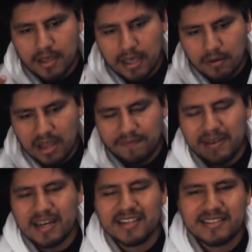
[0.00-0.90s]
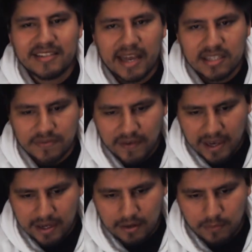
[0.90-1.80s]
It left me
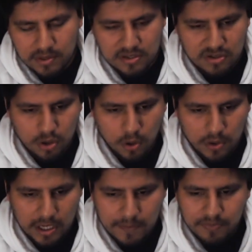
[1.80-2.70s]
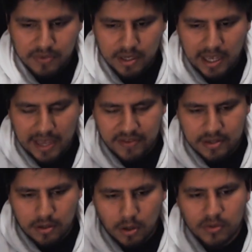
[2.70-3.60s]
unsatisfied with the story and
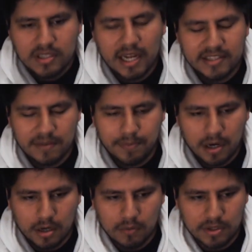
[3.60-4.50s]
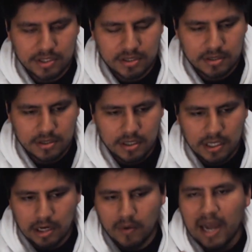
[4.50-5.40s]
the whole Dante part, which,
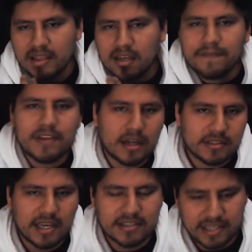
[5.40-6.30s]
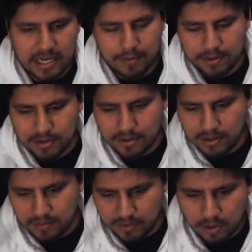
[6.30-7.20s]
you know, I love Dante as a character,
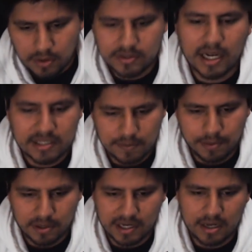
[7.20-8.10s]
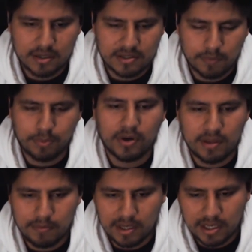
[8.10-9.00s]
and when the whole Dante part kind of
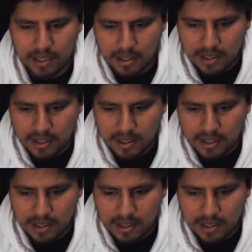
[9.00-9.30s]
disappointed me.